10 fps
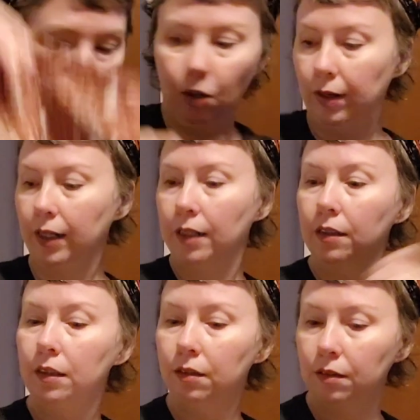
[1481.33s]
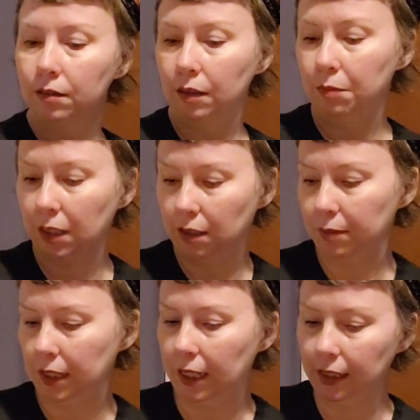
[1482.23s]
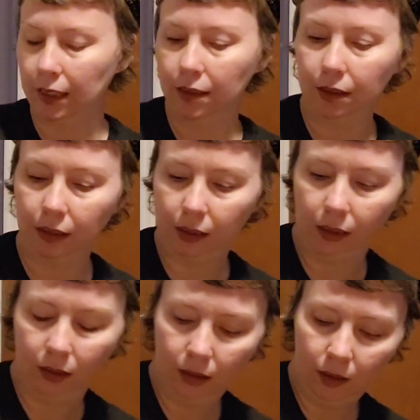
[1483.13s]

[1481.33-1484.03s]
Oh, I got this the same time that I got the